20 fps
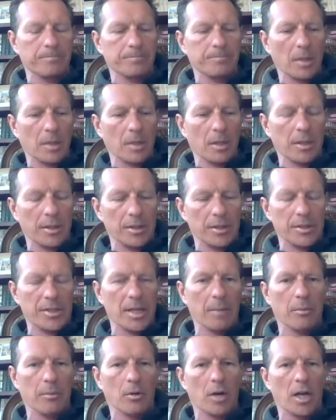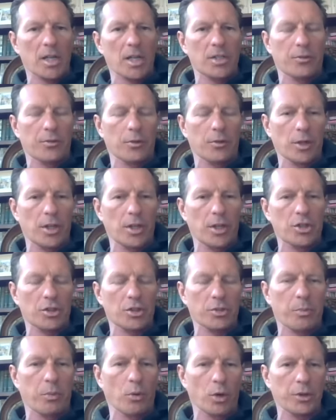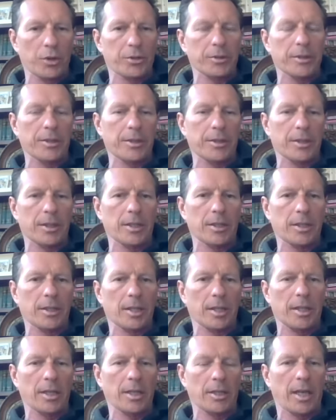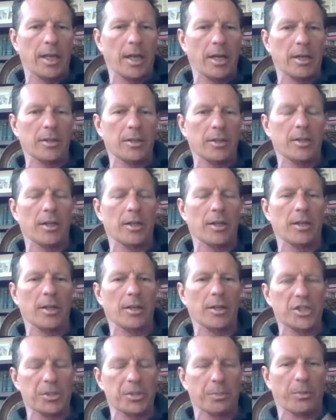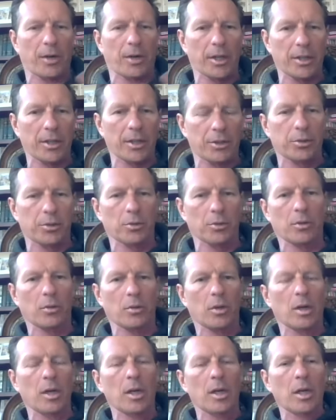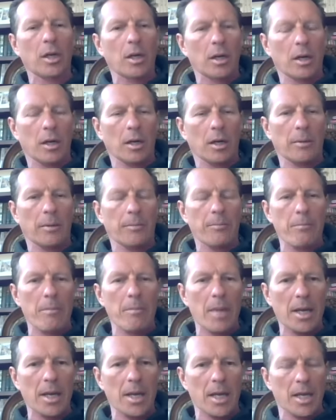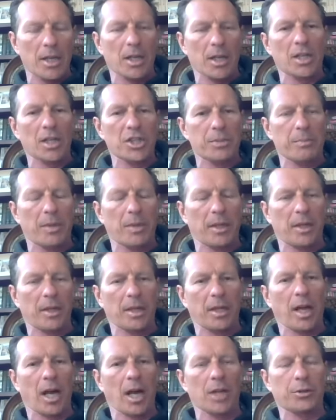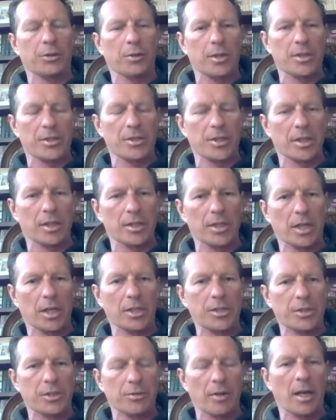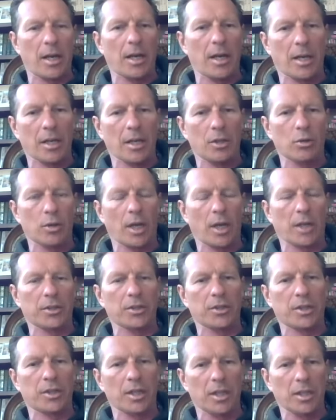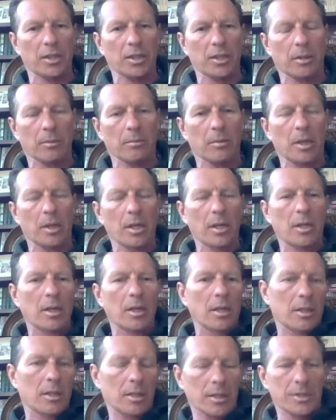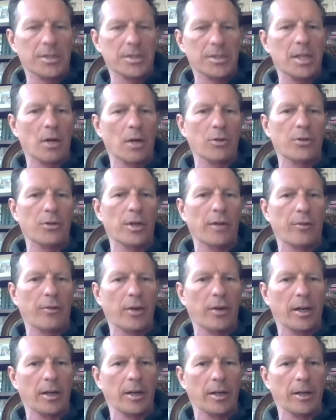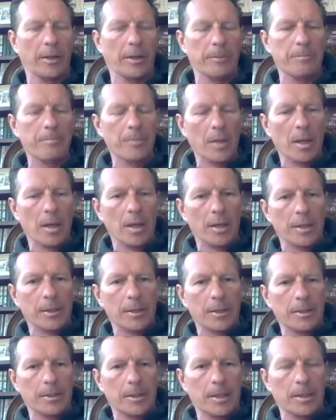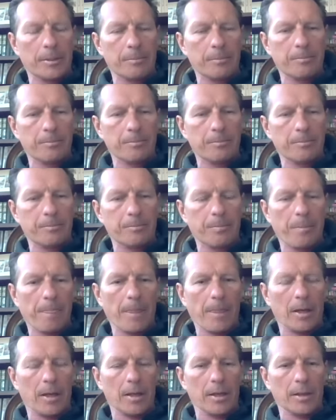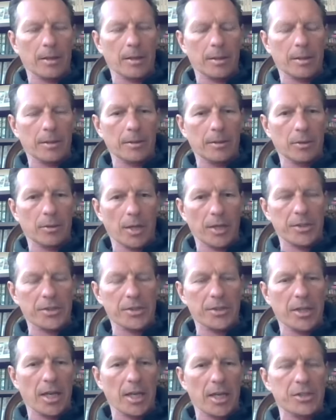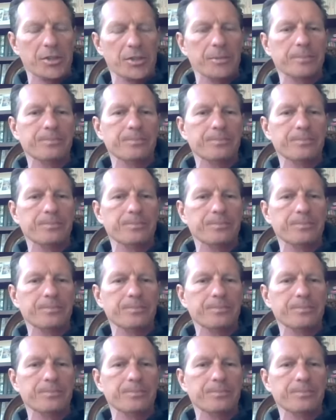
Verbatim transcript: uh, summarized for each sport in, in, in Canada, then it spread into uh, many English speaking countries uh, Australia, United Kingdom, uh, South Africa, um, uh, United States.